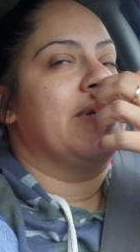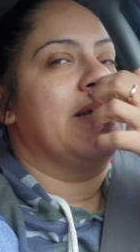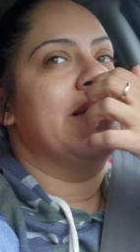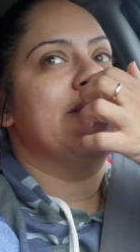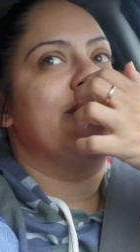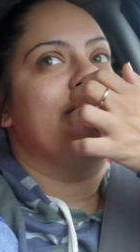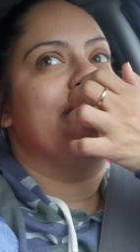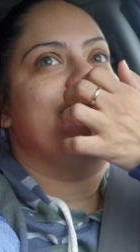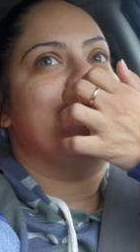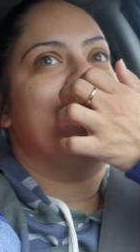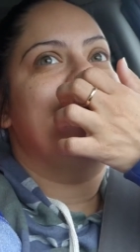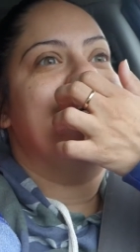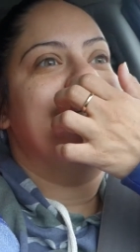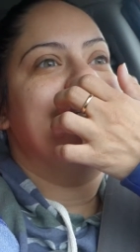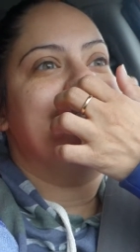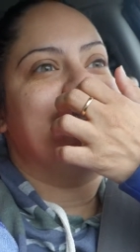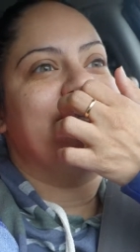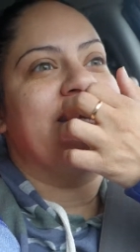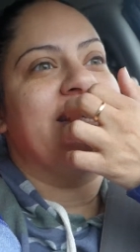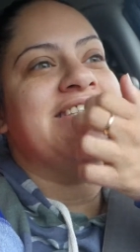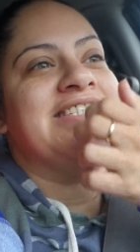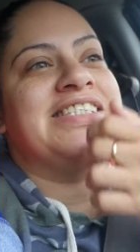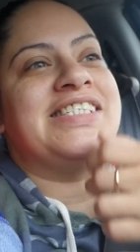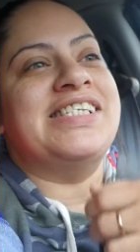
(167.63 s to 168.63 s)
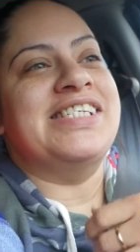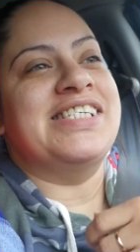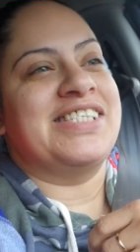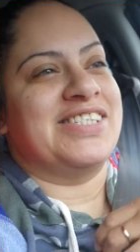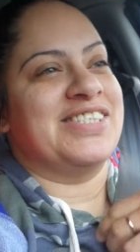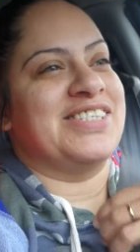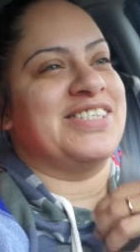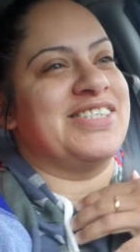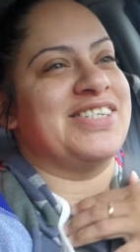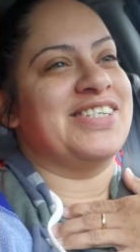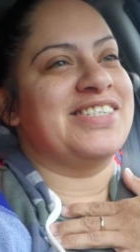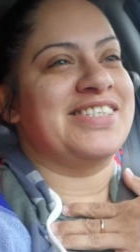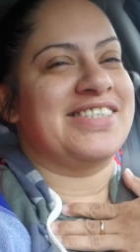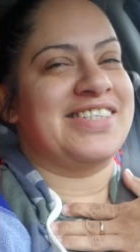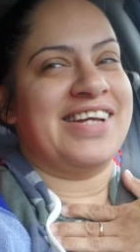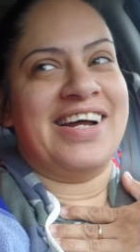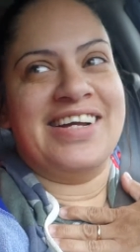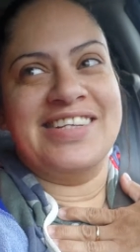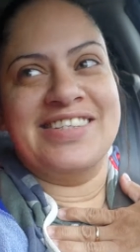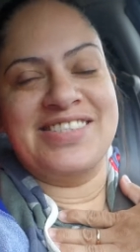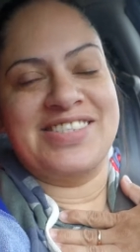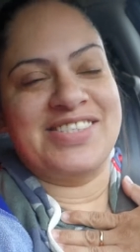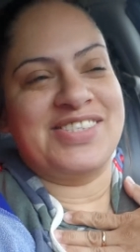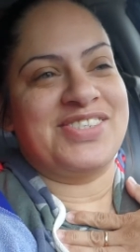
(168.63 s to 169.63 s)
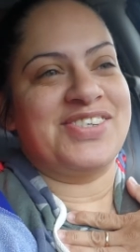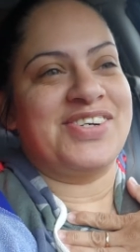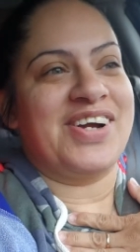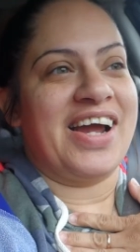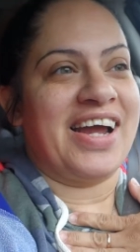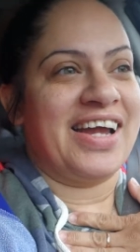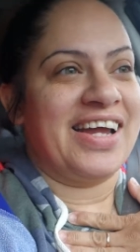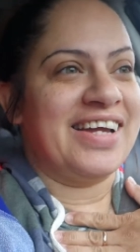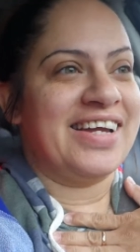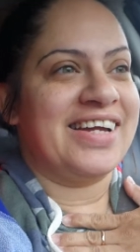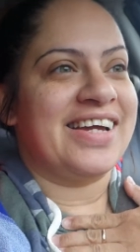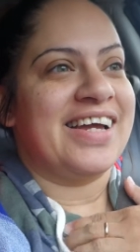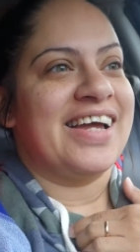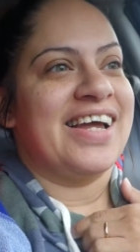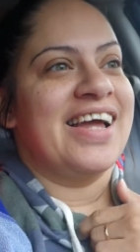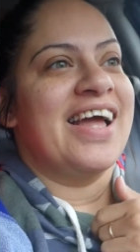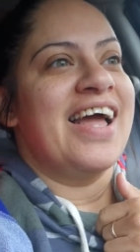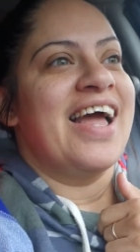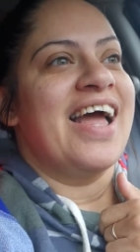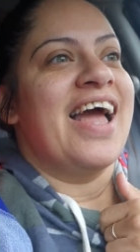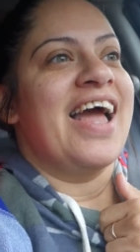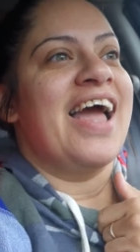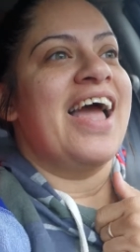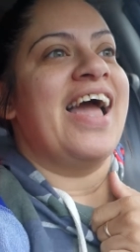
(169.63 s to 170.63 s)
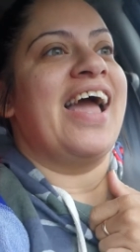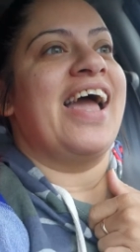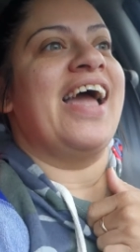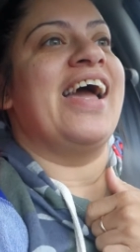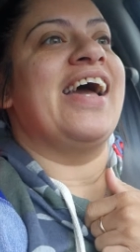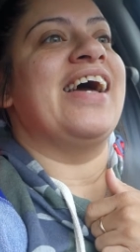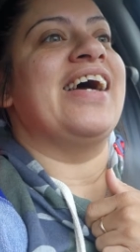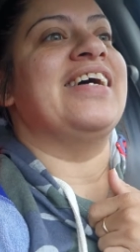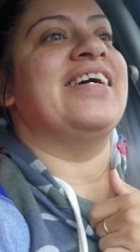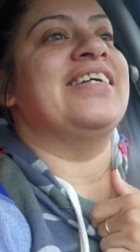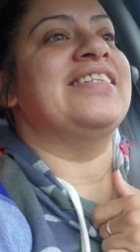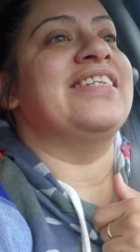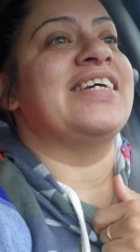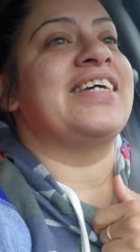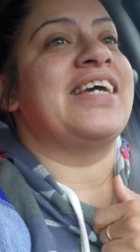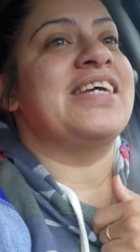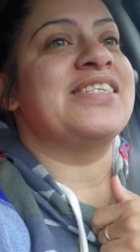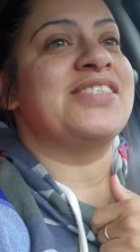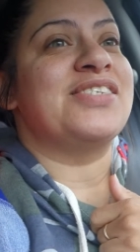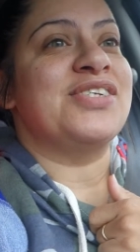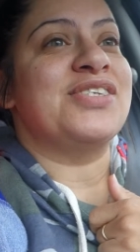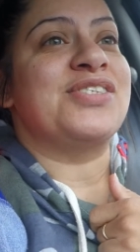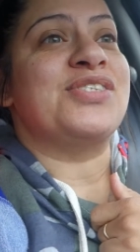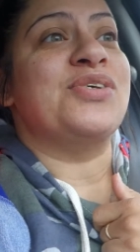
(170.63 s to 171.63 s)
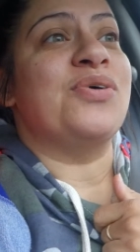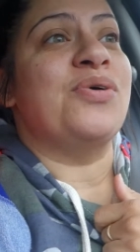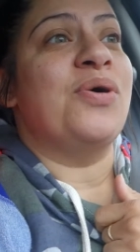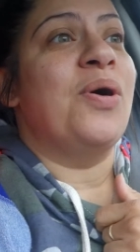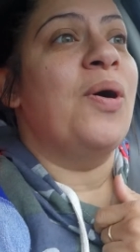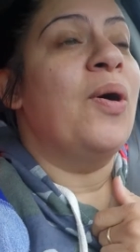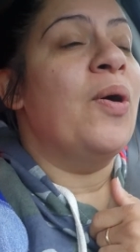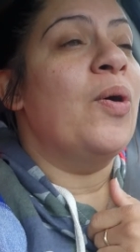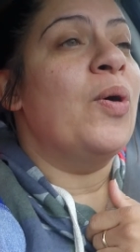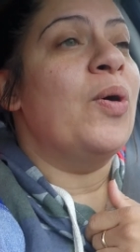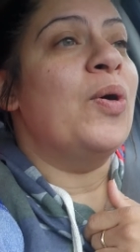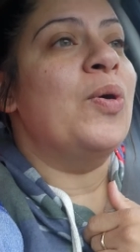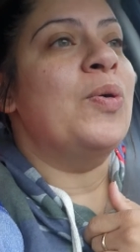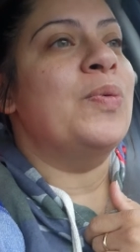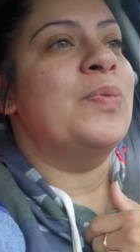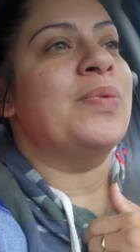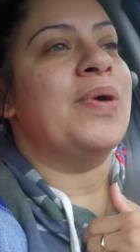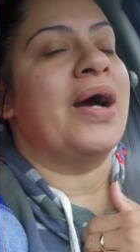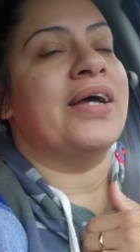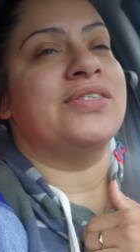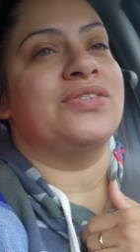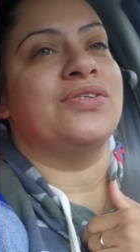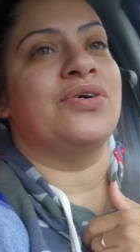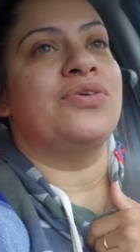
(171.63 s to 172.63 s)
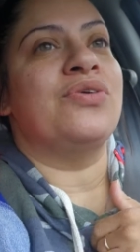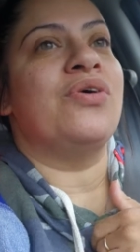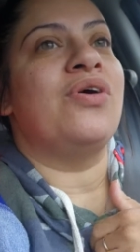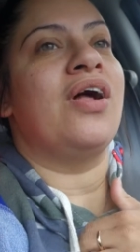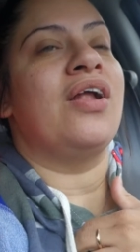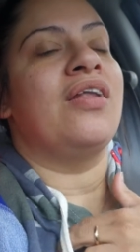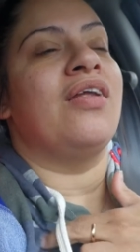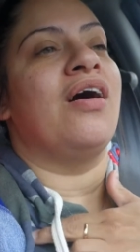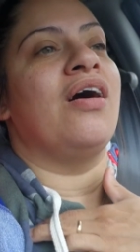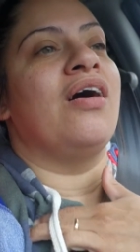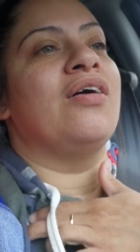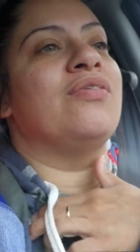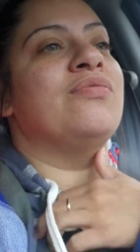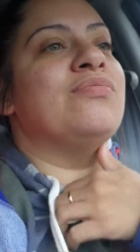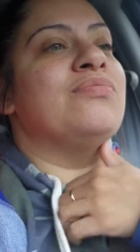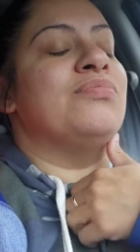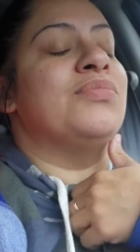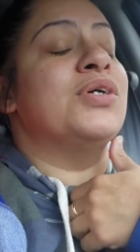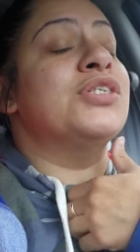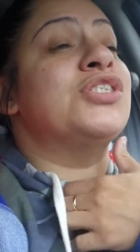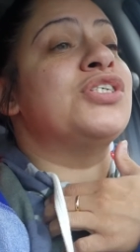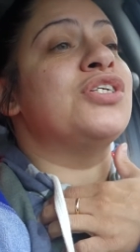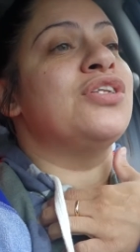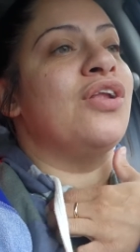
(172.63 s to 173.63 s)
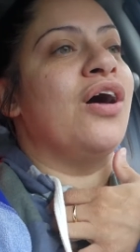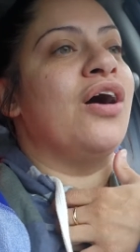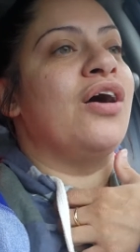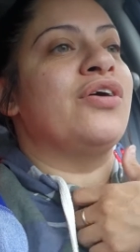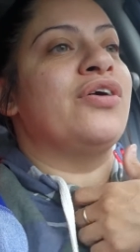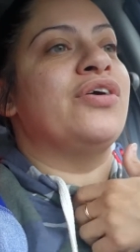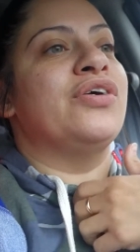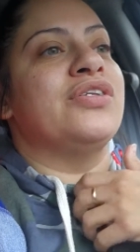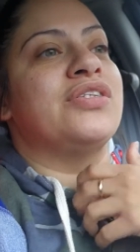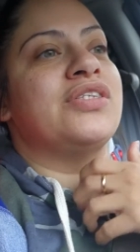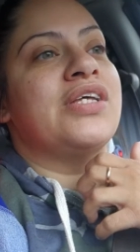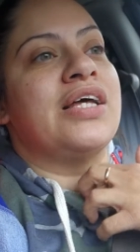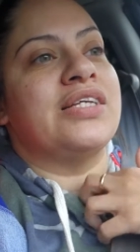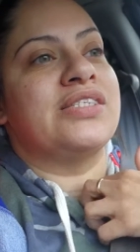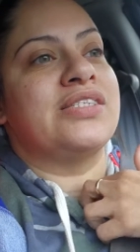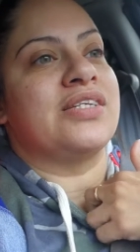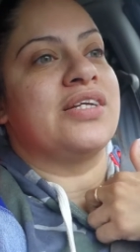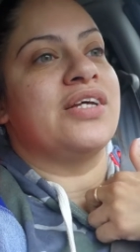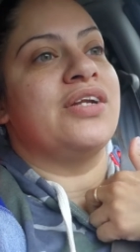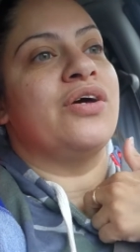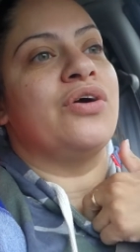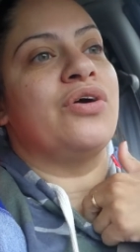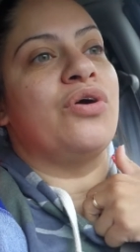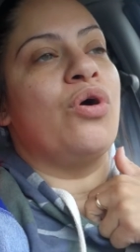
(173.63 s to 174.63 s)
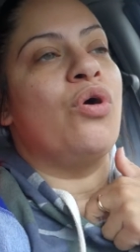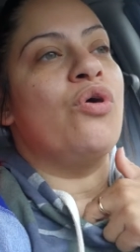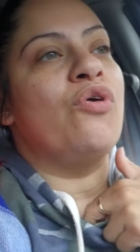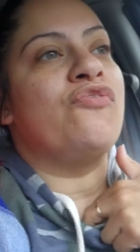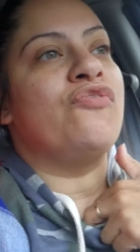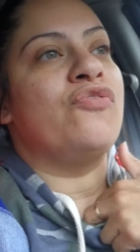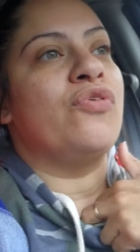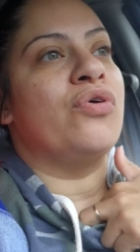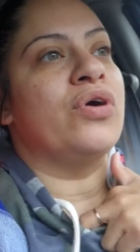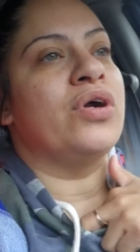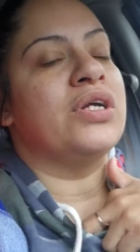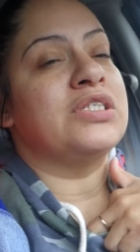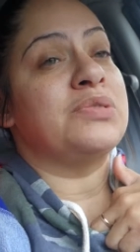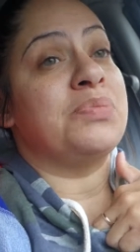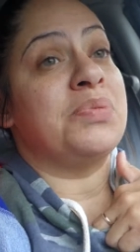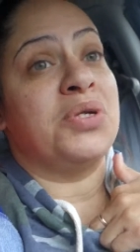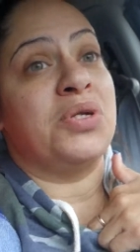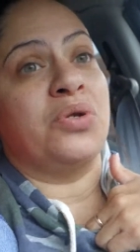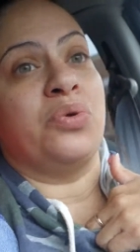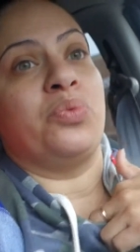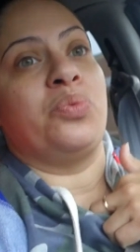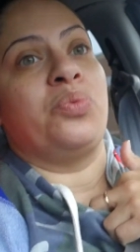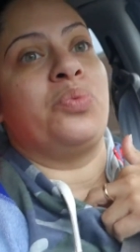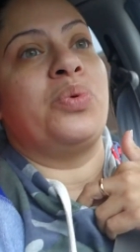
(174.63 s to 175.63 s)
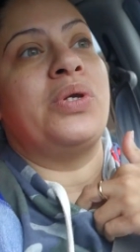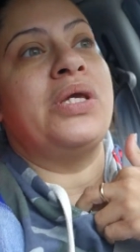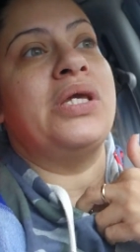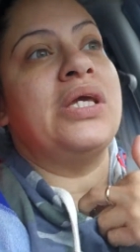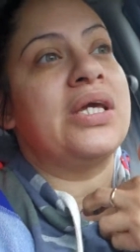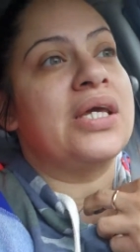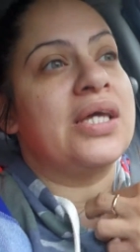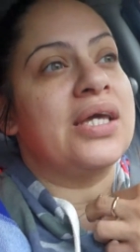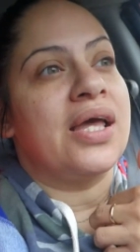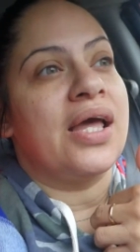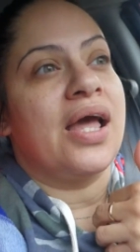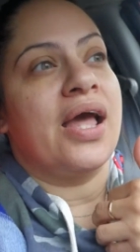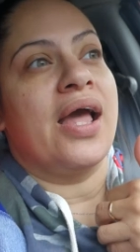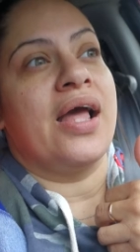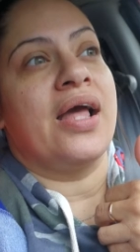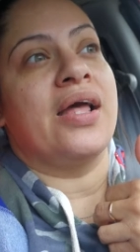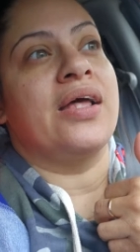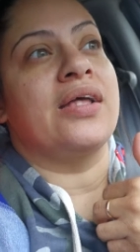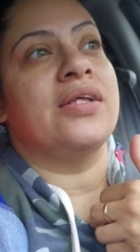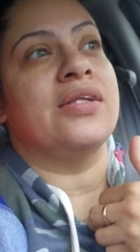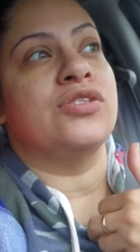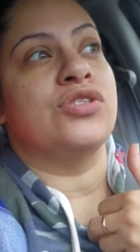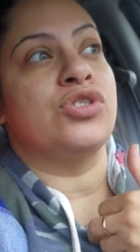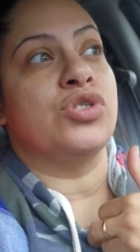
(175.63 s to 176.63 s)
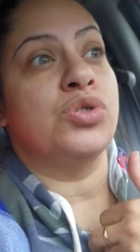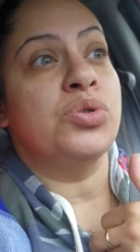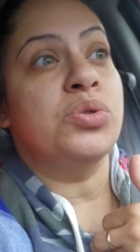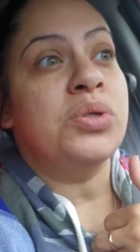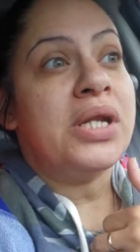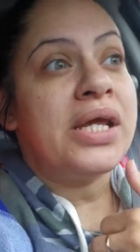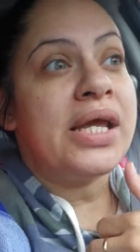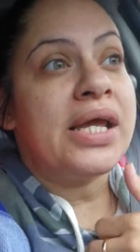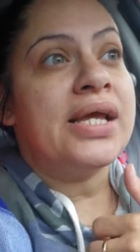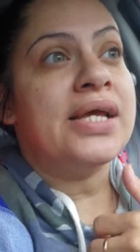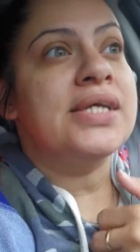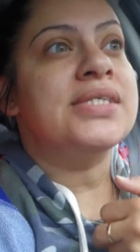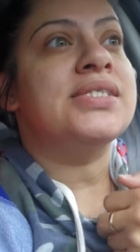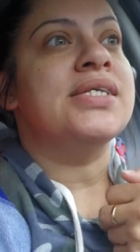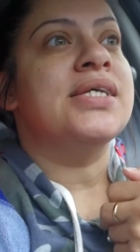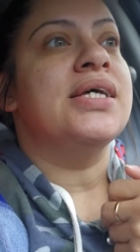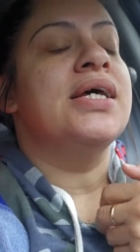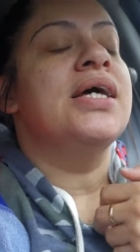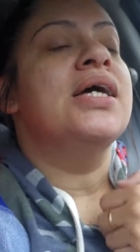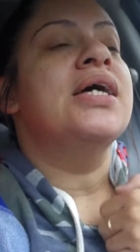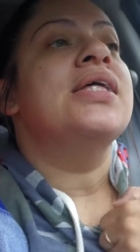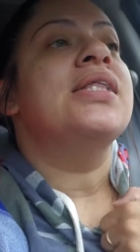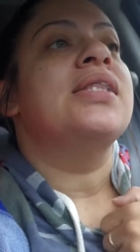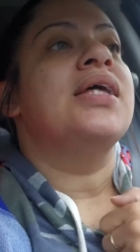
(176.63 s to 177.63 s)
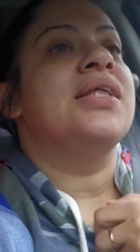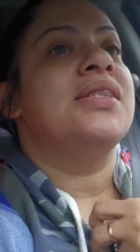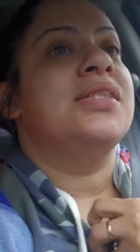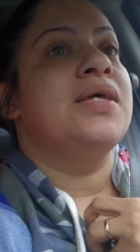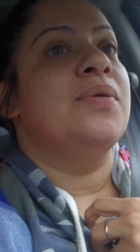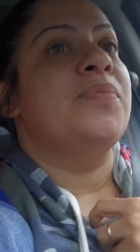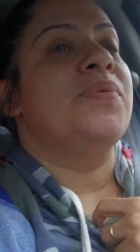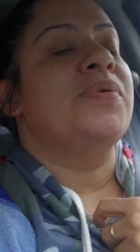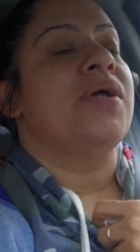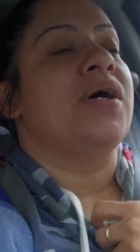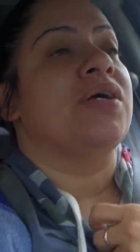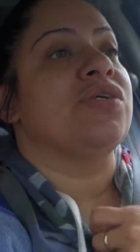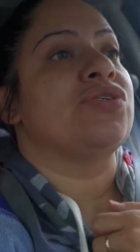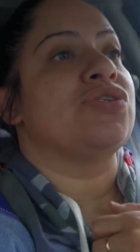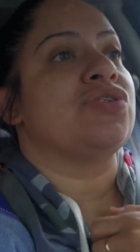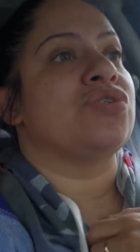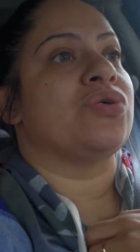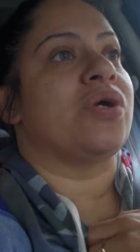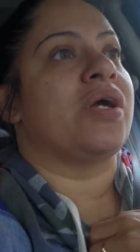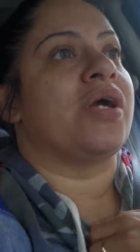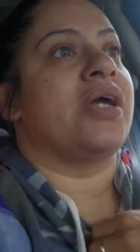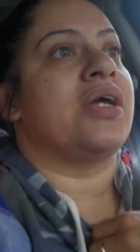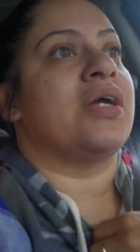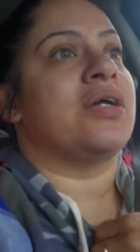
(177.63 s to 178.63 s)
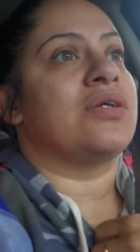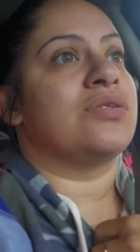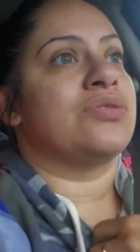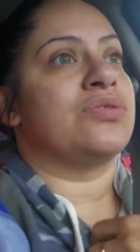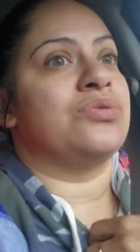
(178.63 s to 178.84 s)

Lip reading: Kids are still on strike. Teachers are on strike. And the kids are still home. I don't know how long, much longer that's gonna go for. It's been a week and 2 days that they've been on strike.